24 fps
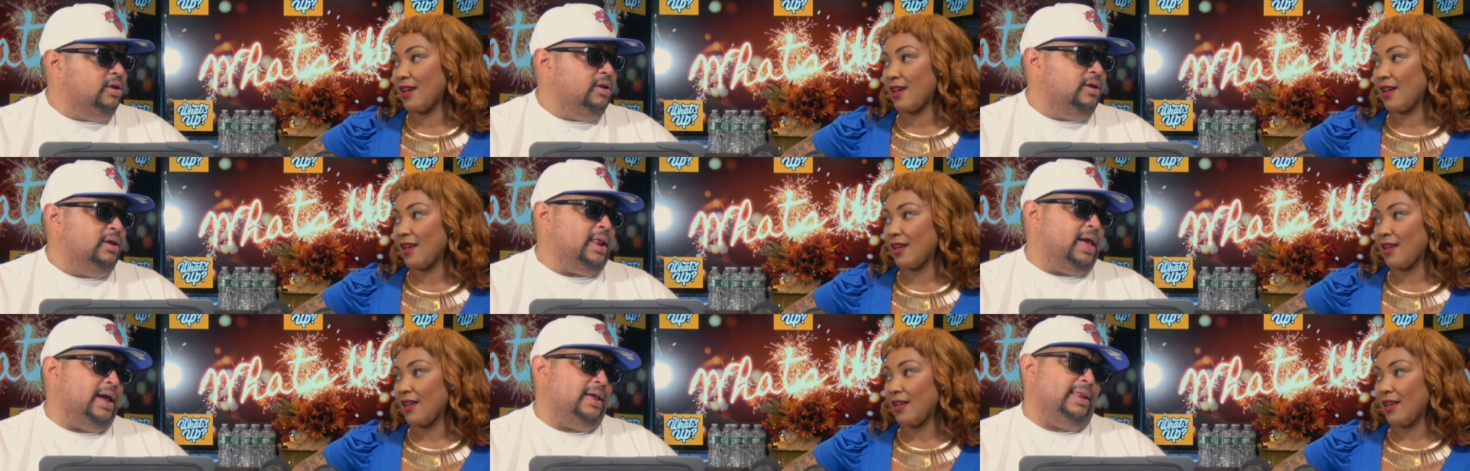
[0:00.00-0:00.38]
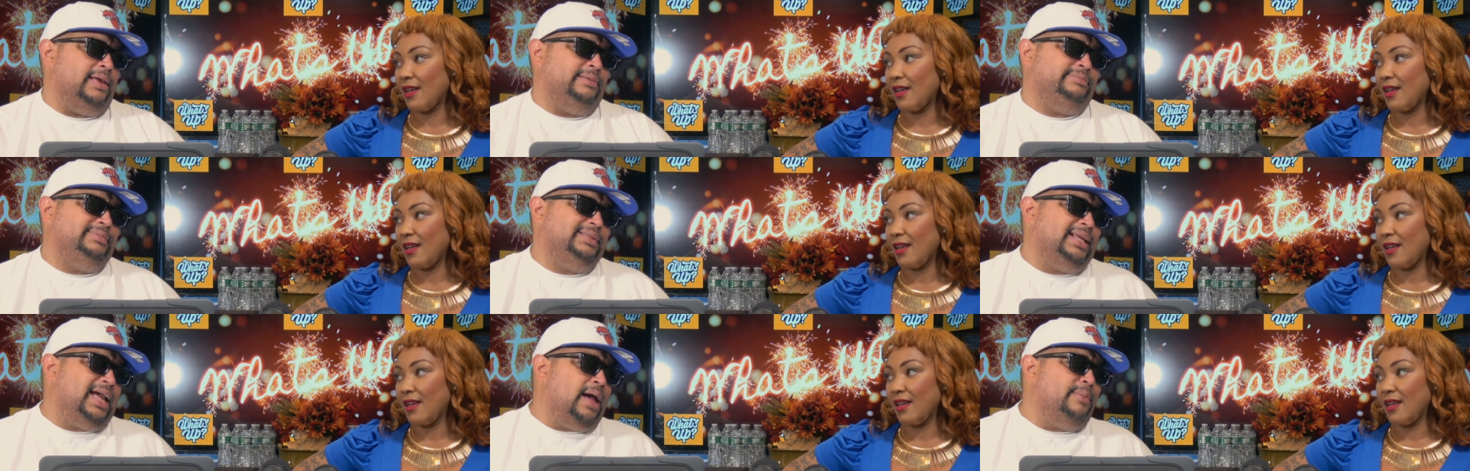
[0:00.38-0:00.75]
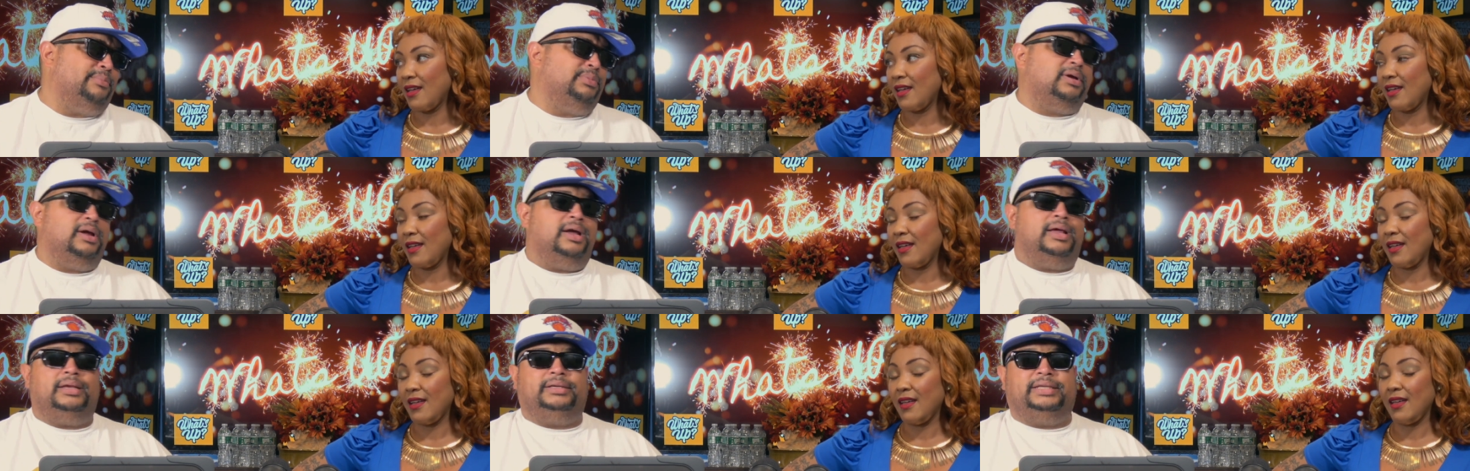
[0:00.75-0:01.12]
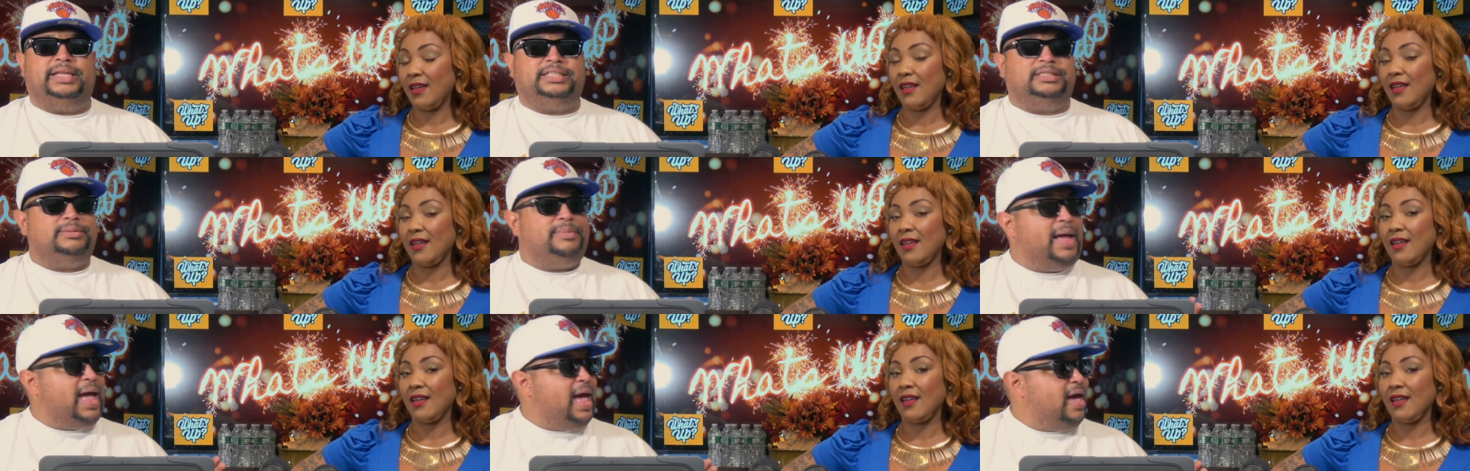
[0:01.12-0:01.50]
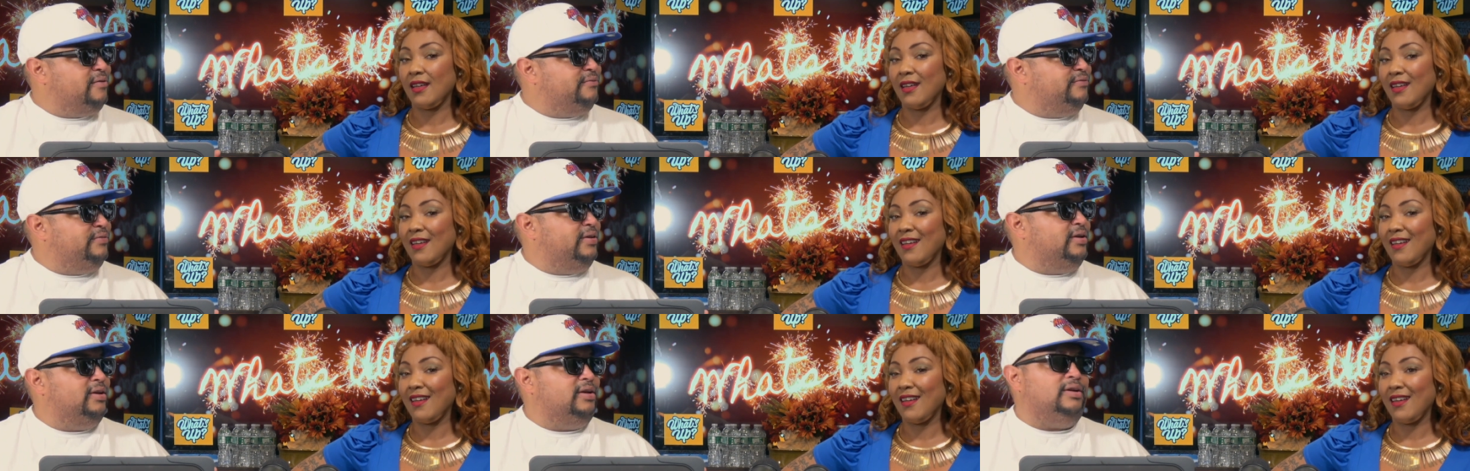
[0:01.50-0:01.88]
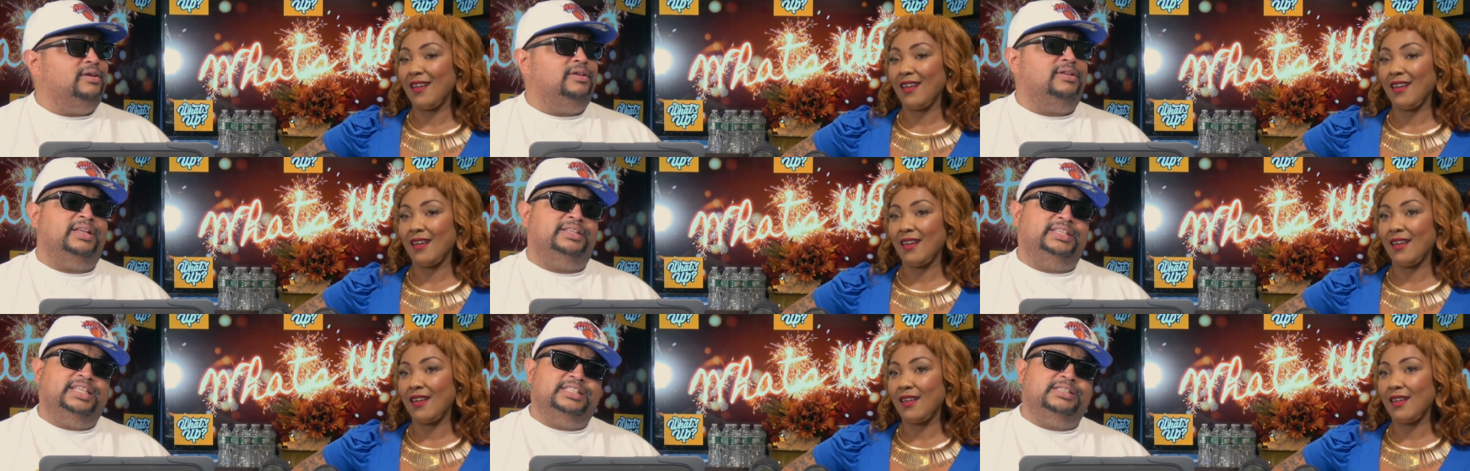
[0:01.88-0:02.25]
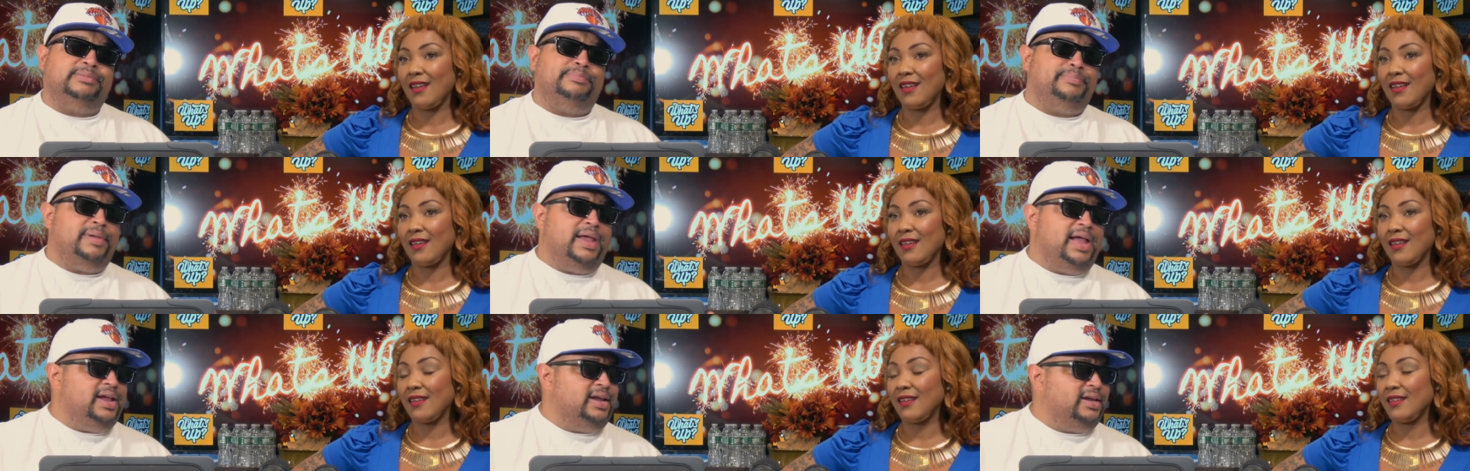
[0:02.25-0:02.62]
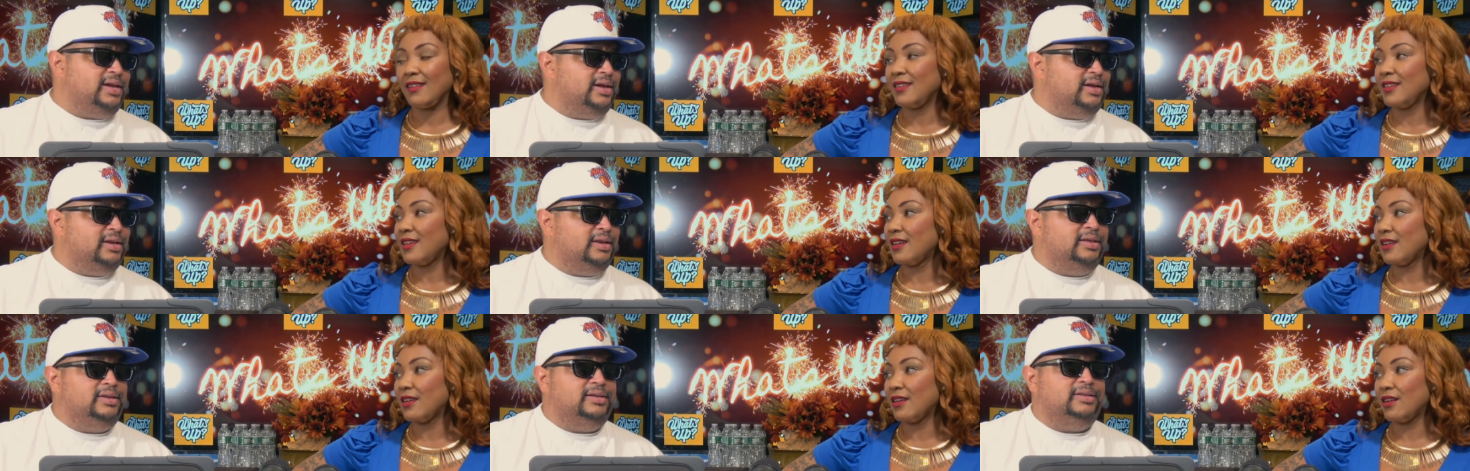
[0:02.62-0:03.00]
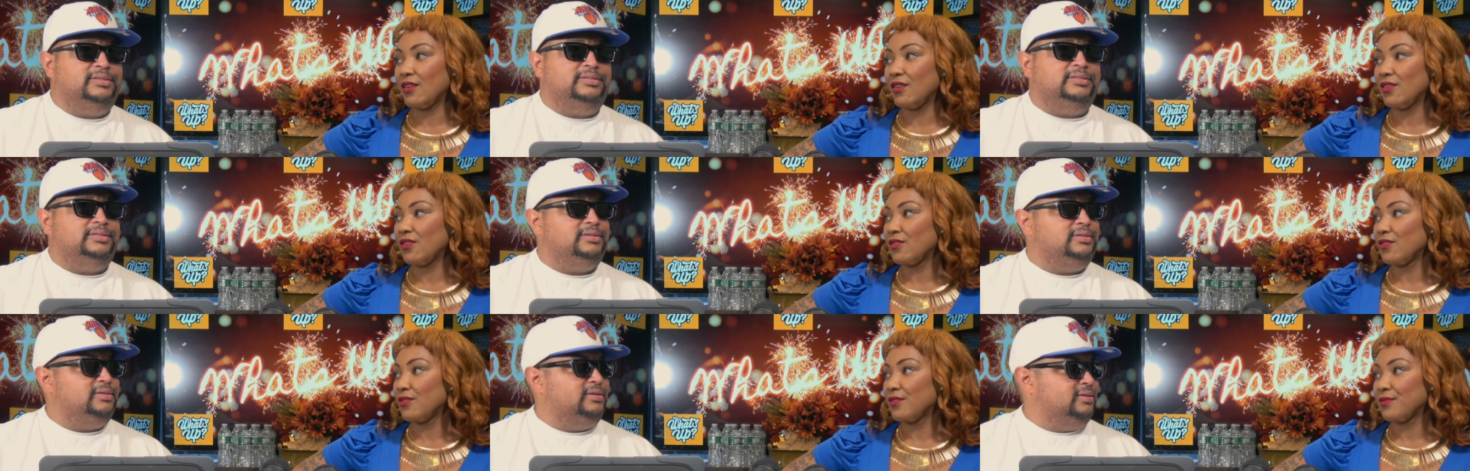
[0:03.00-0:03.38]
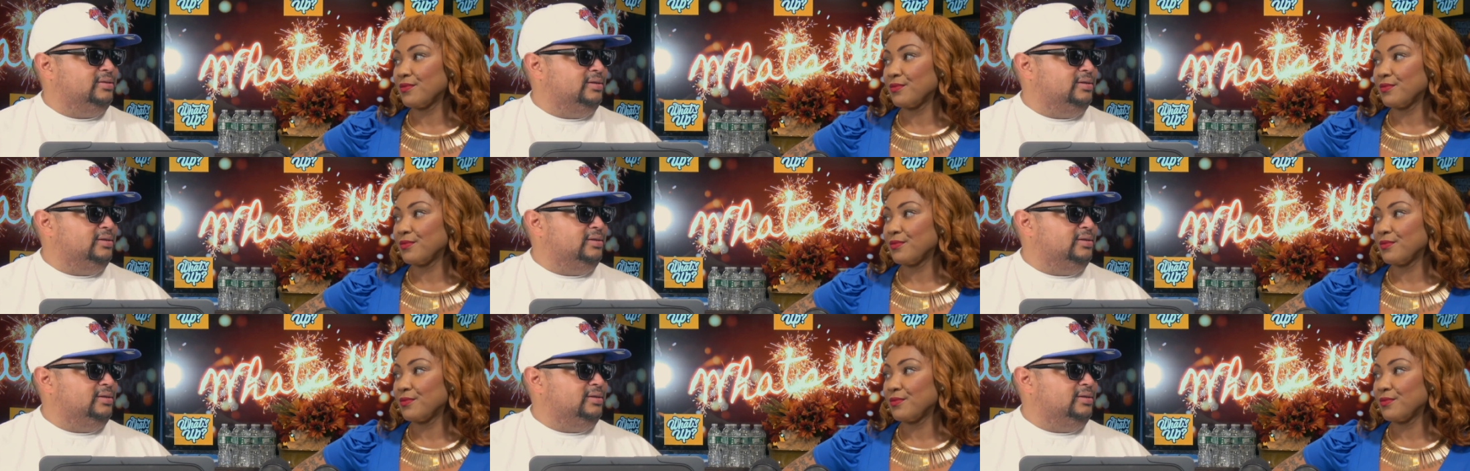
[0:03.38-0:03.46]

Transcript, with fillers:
Speaker 1: You like like, nah, I'm good. Take some Advil. I take some painkillers.